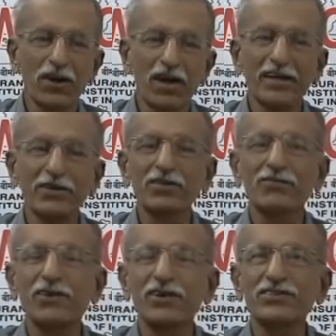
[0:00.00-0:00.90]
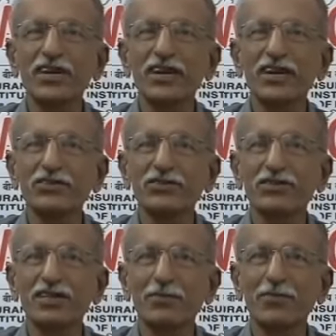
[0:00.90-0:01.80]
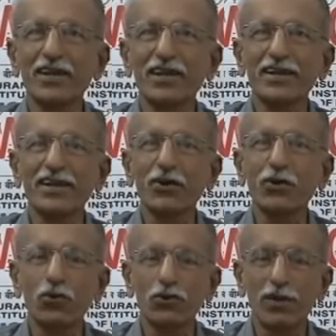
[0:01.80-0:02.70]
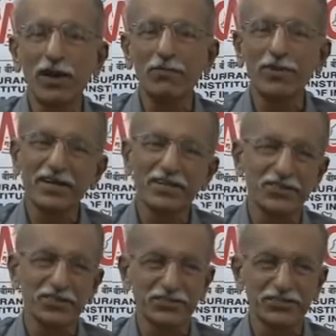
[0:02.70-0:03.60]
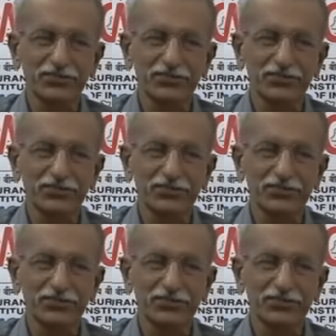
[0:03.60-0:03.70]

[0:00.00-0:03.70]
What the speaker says: and it was first general insurance company in India owned by Britishers.